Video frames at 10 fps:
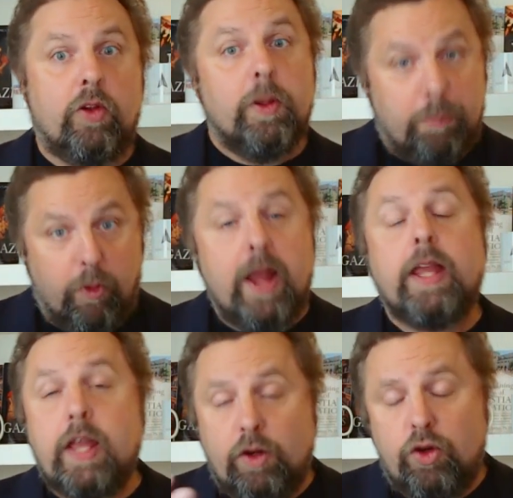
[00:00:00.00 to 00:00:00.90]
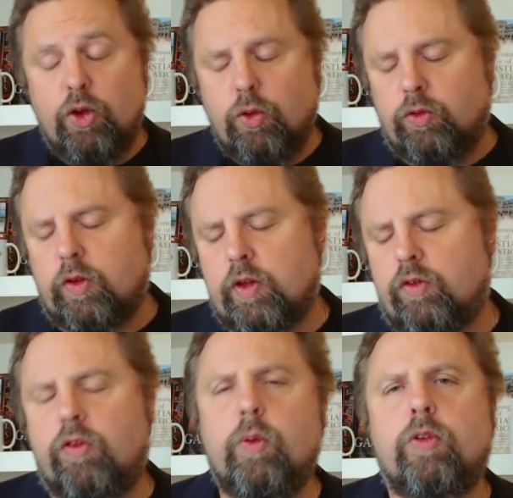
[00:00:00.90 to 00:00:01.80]
on the breaking news of the
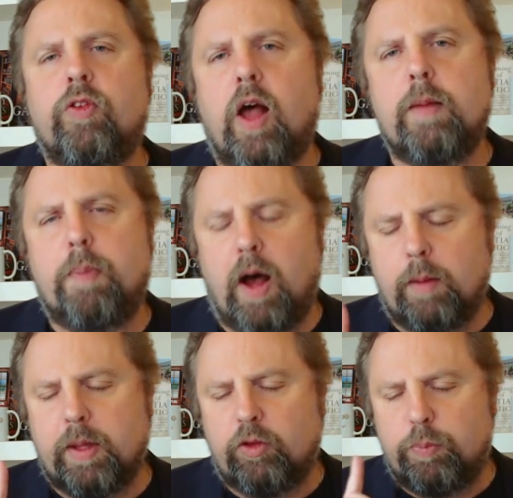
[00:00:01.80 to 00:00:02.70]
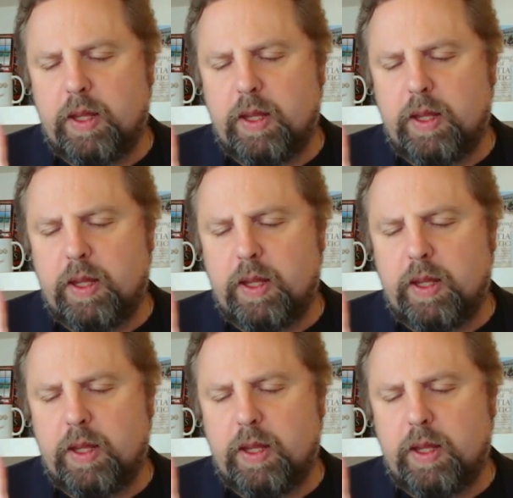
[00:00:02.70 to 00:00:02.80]
suicide bombings,